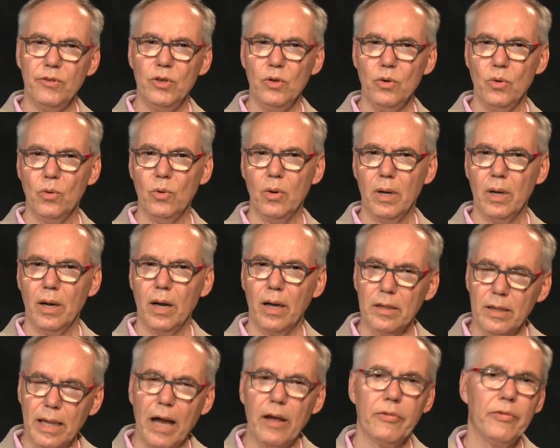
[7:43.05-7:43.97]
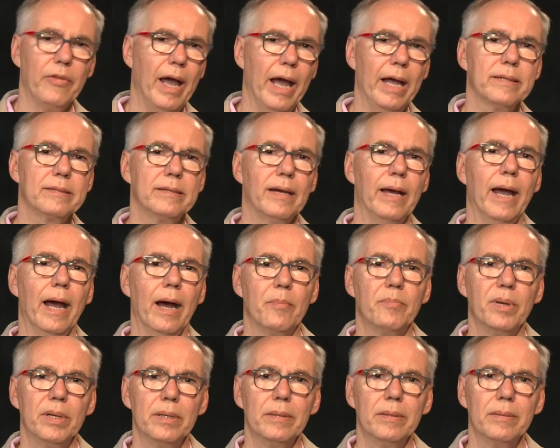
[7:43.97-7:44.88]
you allowed that to
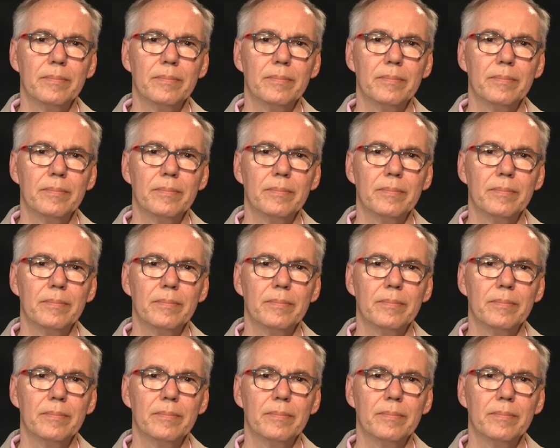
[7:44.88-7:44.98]
happen.